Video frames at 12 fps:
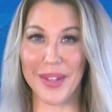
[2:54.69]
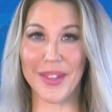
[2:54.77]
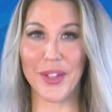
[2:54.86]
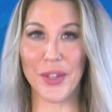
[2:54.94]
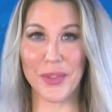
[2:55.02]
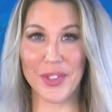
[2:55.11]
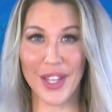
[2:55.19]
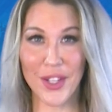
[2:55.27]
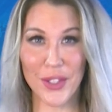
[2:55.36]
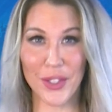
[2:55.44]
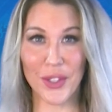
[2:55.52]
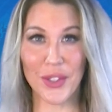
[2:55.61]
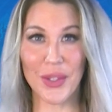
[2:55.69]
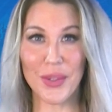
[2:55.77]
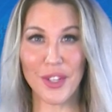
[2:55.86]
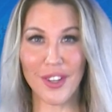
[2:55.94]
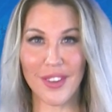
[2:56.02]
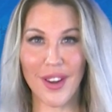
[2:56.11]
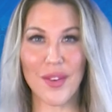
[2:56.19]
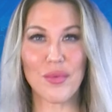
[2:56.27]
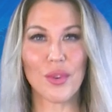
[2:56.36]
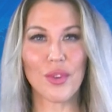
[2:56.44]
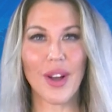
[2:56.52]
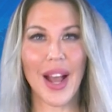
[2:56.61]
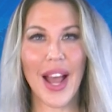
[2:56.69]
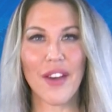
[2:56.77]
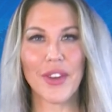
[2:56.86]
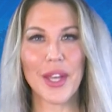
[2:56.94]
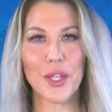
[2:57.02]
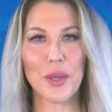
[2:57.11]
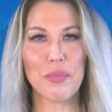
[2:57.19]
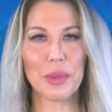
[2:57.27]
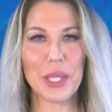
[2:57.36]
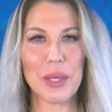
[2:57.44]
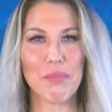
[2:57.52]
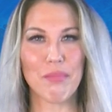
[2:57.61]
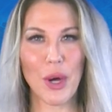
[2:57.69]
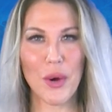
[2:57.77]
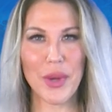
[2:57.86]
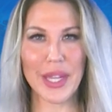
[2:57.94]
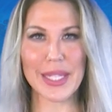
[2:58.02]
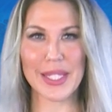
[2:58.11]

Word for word: and hoteler Corendon will have a complete Boeing